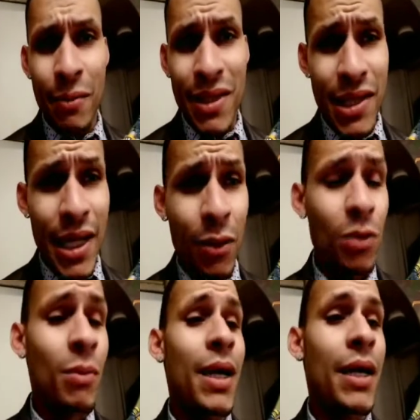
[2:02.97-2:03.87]
with my
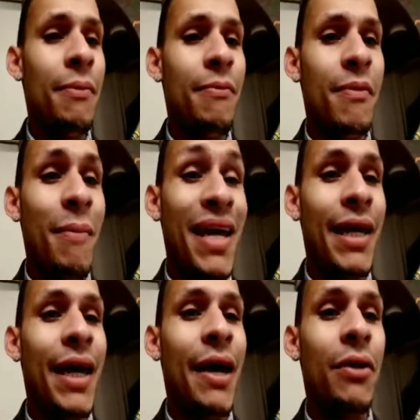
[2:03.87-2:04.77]
main account
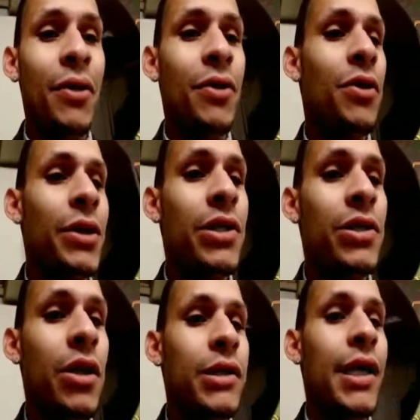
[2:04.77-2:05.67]
on the 3-star
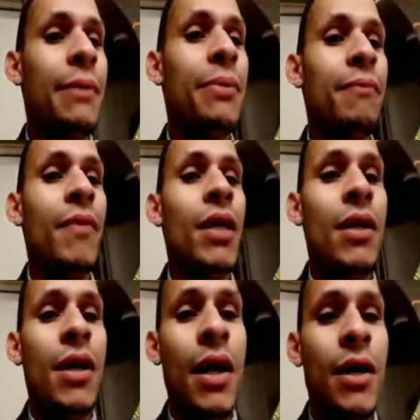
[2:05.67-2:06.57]
attempt.
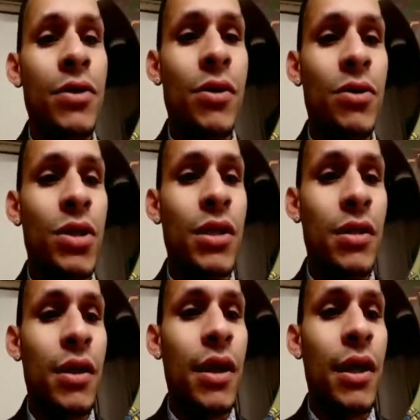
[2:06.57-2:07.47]
So this was just the
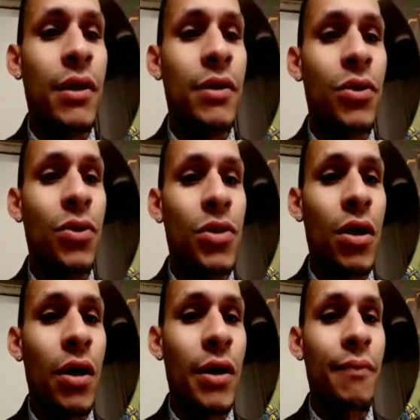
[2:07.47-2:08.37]
2-star.
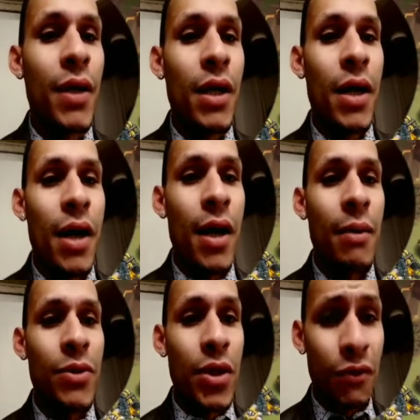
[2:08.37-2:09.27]
So of
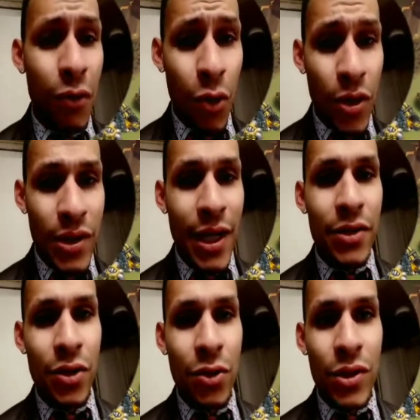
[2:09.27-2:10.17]
course, just using
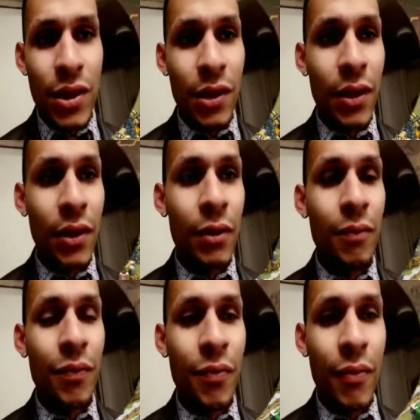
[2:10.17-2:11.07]
a little
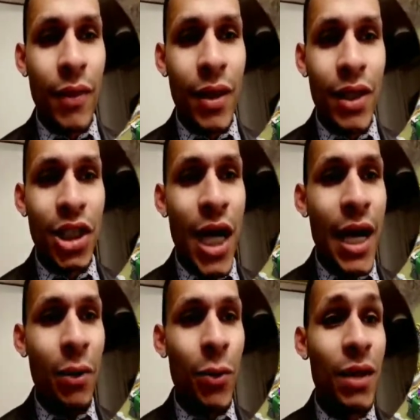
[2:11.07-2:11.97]
Jai Wee
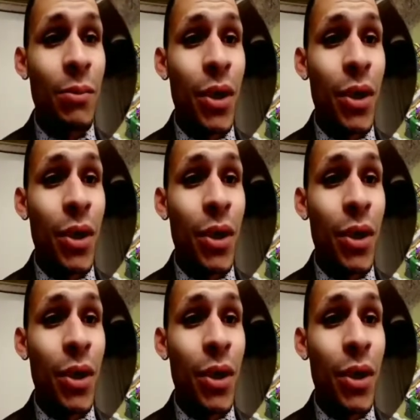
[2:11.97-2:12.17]
bow.